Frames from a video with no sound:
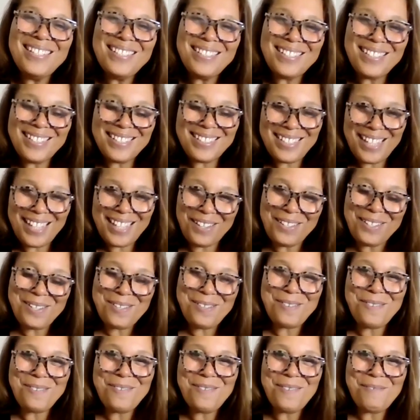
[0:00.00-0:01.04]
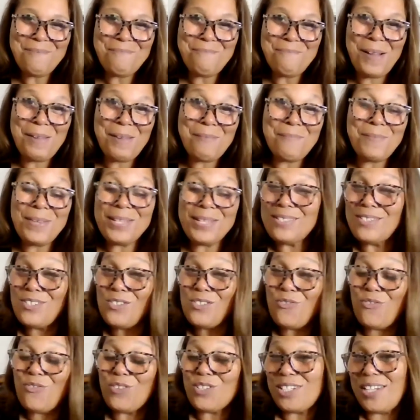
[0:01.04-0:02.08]
to tell you my
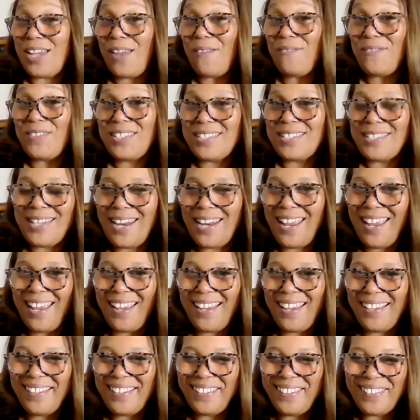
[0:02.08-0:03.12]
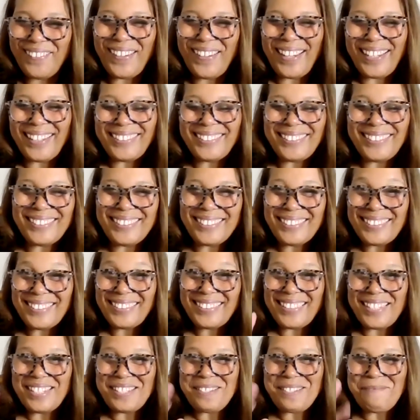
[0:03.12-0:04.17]
message for Devin today. All right.
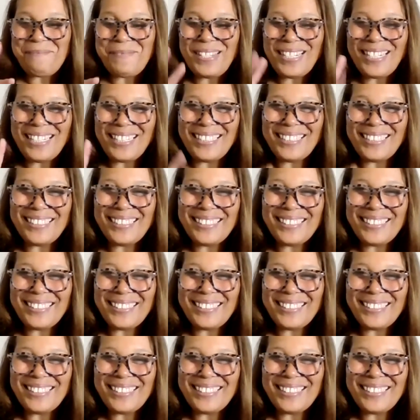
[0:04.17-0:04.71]
See you in a minute.